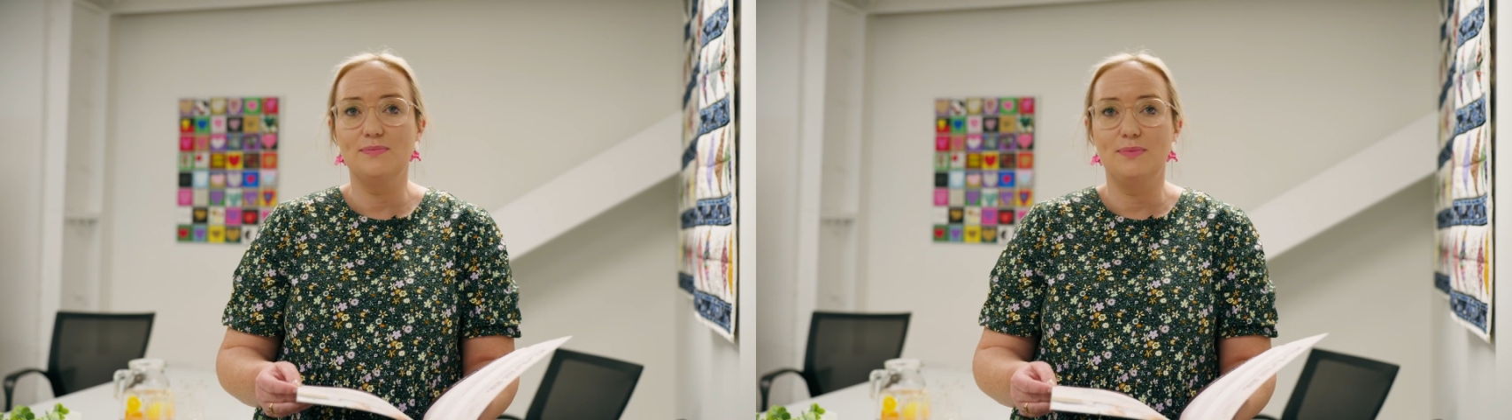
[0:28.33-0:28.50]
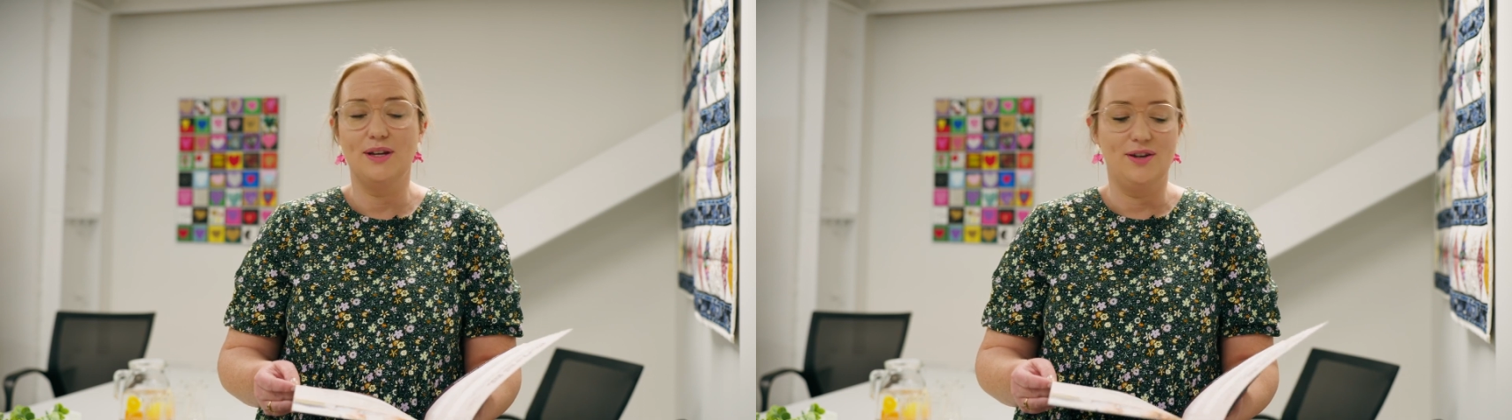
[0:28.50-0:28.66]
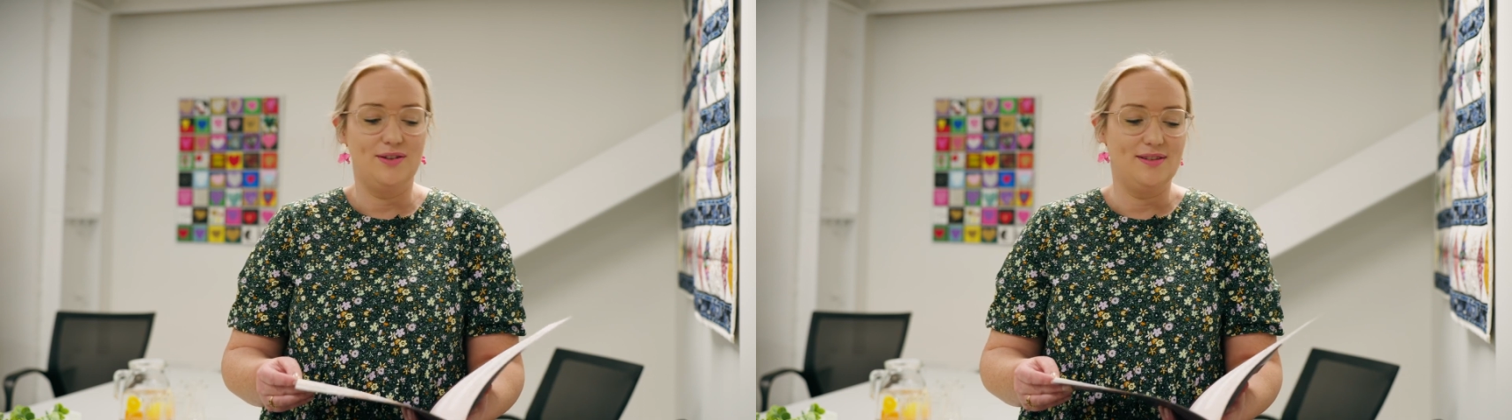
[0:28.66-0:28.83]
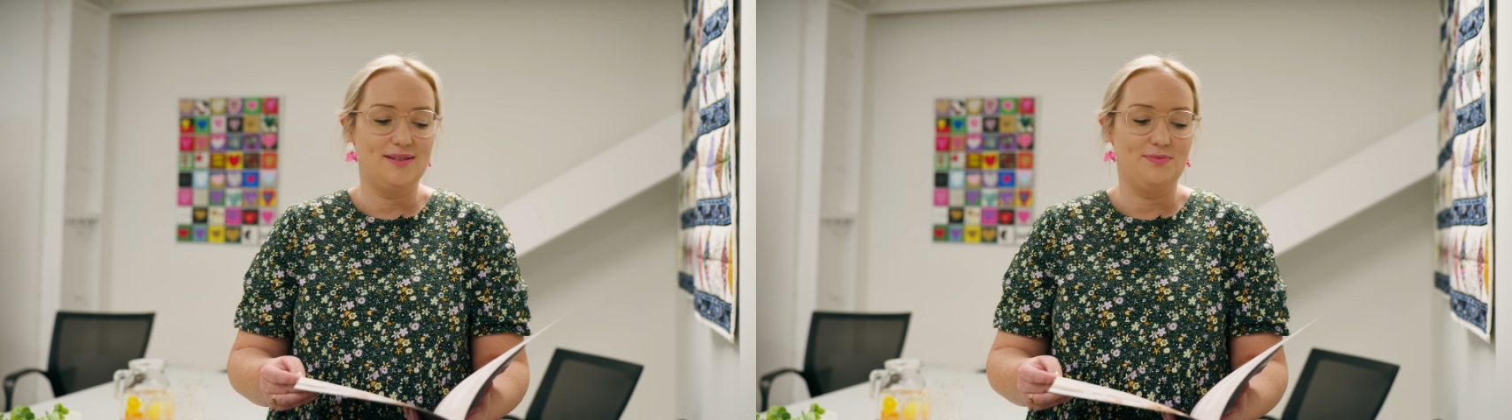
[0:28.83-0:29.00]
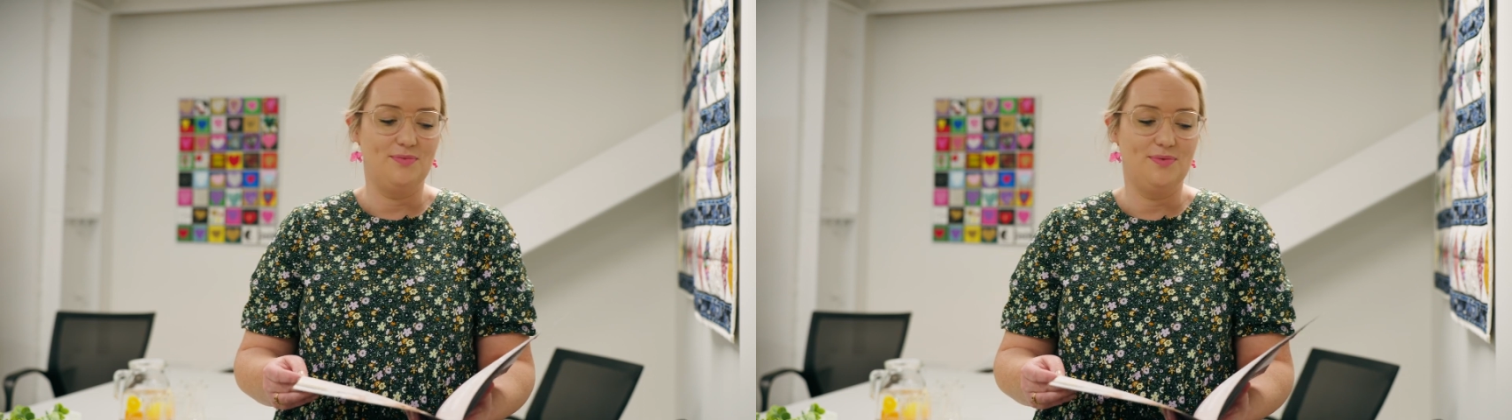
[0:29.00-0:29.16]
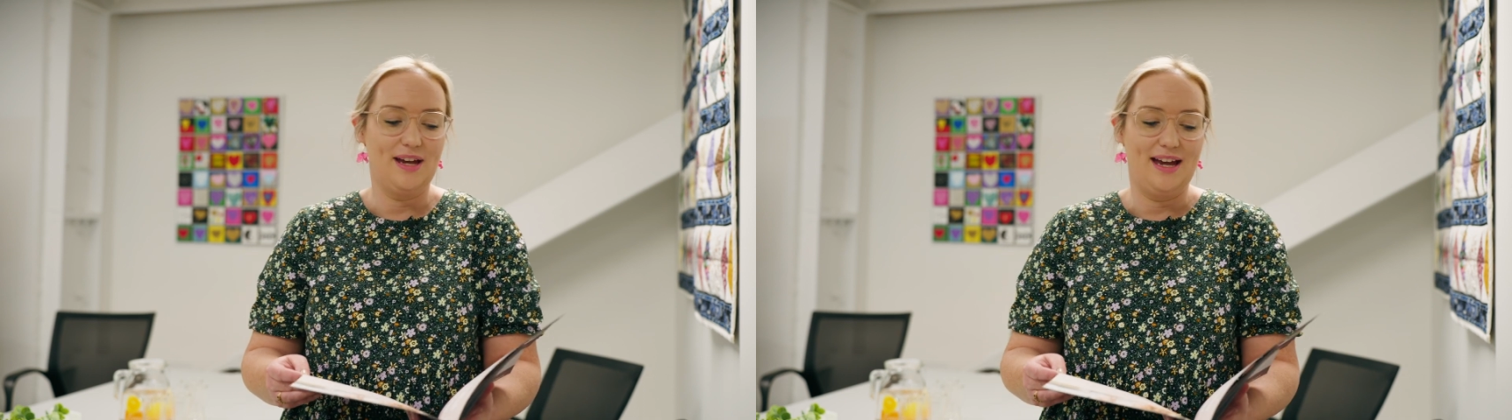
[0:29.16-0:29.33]
because
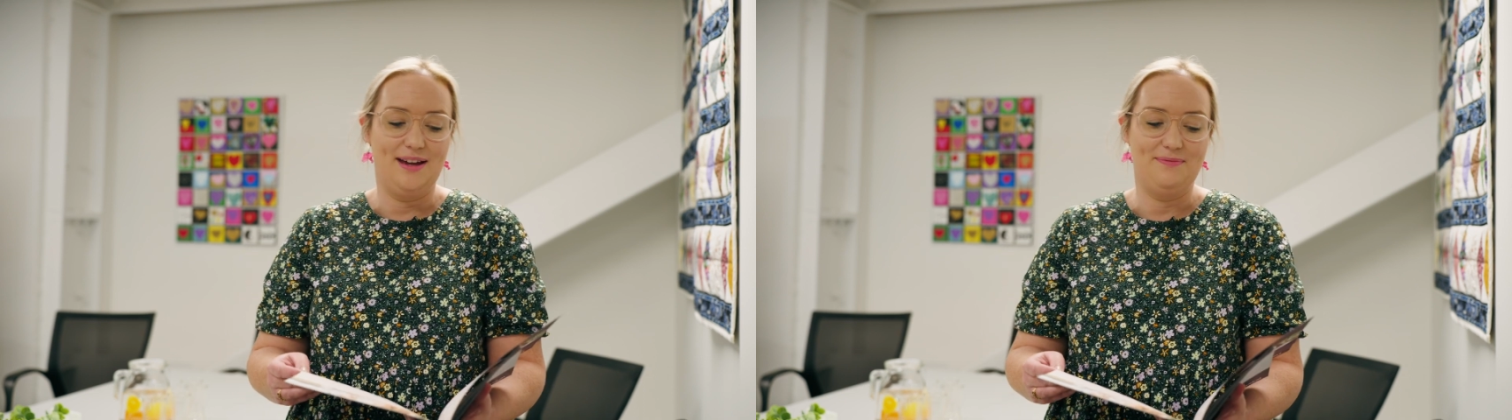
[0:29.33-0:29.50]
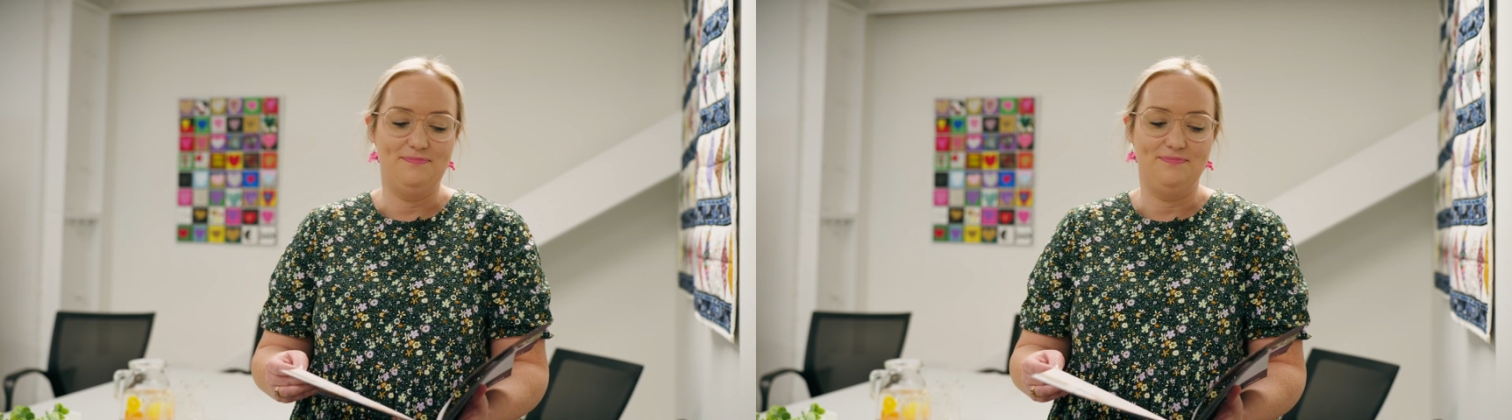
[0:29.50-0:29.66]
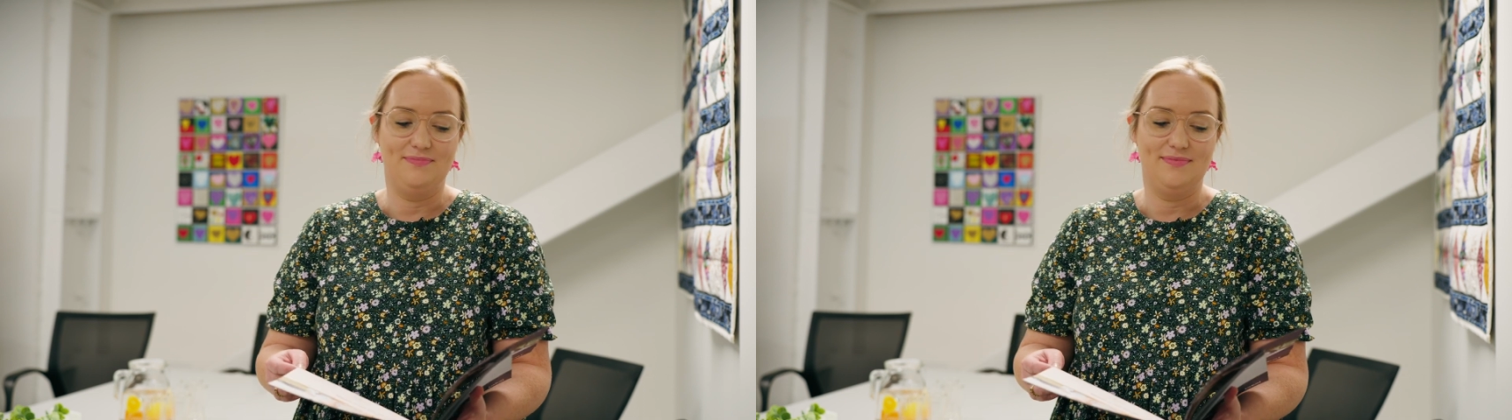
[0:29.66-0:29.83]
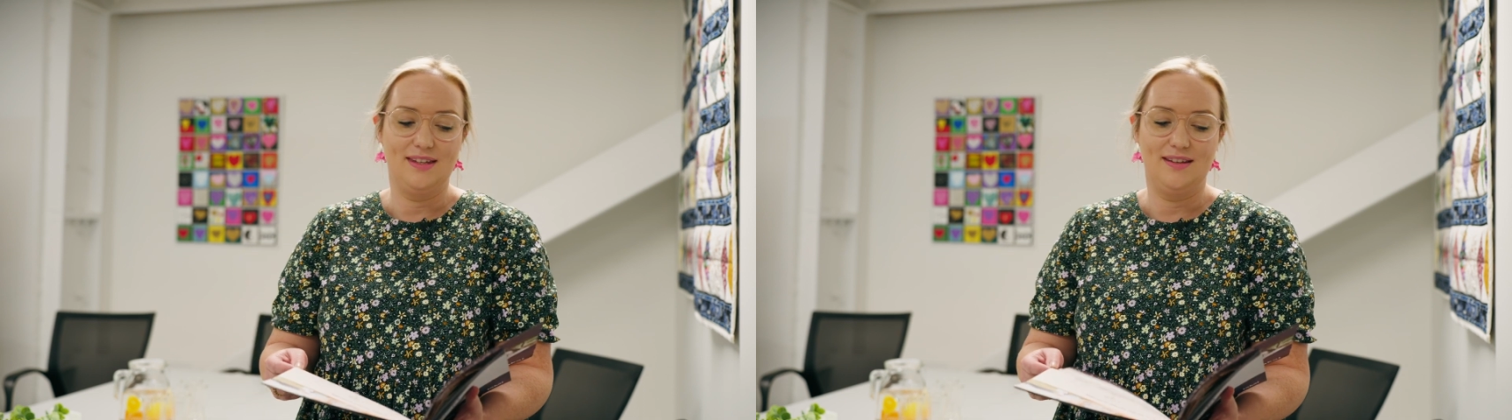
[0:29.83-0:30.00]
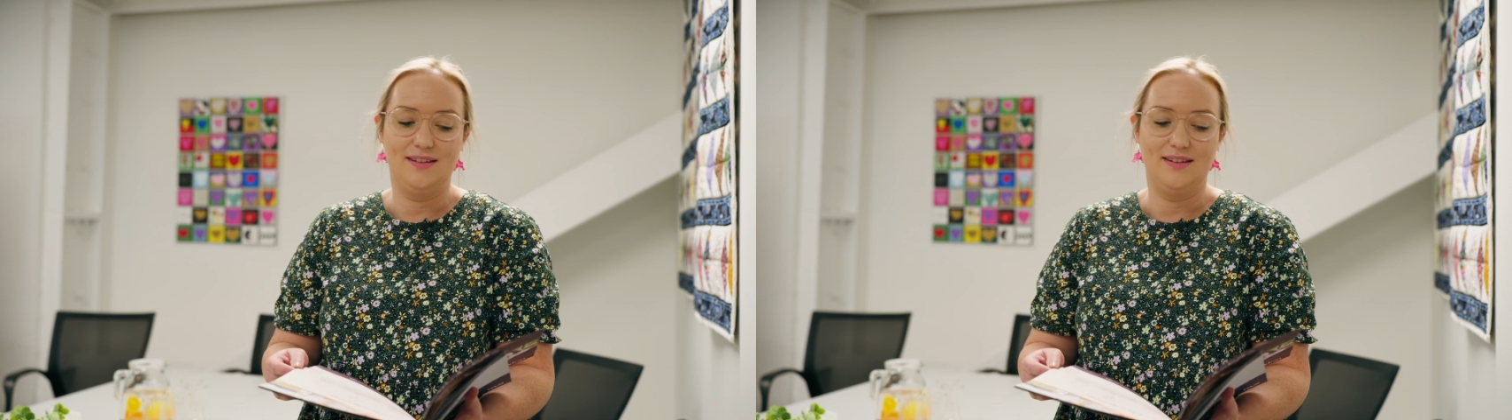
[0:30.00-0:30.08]
um,